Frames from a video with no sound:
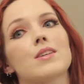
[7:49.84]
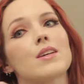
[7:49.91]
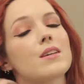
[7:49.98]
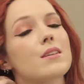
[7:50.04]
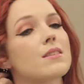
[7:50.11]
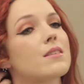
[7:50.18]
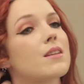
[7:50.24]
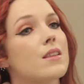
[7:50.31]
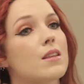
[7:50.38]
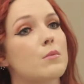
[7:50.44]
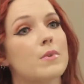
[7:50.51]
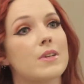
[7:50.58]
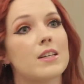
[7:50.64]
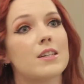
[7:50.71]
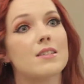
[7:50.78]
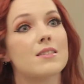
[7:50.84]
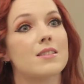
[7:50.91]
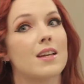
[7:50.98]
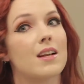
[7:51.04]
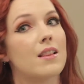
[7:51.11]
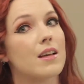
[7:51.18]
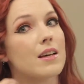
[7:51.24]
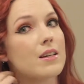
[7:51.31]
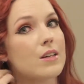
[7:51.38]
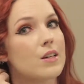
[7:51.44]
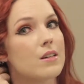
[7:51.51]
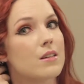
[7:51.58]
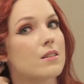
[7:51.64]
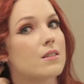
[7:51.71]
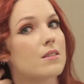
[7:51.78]
good in the mirror is going to look
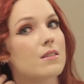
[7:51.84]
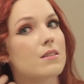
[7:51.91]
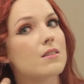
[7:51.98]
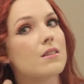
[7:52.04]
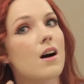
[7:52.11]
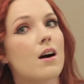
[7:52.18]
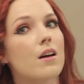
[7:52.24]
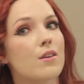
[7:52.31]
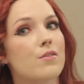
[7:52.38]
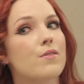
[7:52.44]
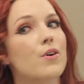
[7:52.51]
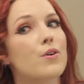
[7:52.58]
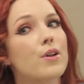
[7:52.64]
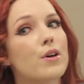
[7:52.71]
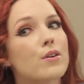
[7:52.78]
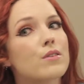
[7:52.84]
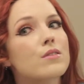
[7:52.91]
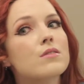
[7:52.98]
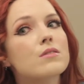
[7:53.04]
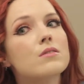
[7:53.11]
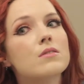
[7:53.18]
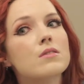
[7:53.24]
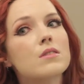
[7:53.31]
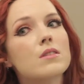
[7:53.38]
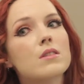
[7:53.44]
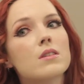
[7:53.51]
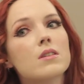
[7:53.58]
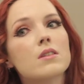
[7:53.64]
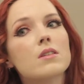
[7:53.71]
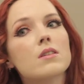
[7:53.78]
good on a photo.
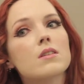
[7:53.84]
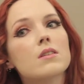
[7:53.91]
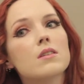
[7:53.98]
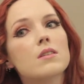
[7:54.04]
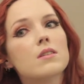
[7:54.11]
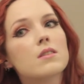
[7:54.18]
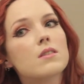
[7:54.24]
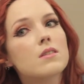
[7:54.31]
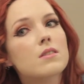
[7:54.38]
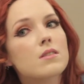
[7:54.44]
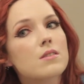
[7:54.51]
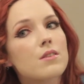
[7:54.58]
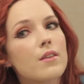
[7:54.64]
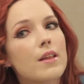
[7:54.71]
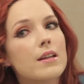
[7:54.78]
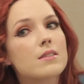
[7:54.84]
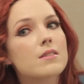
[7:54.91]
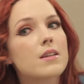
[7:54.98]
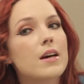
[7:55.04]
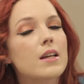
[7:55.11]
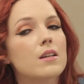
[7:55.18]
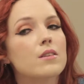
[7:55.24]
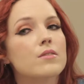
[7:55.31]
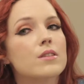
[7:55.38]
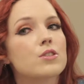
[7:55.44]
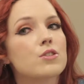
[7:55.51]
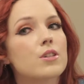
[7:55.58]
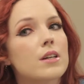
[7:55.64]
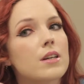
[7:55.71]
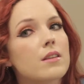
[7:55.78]
So that's kind of a
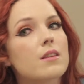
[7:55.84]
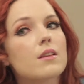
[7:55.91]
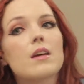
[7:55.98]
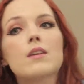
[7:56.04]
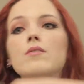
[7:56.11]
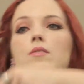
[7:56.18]
trick that I've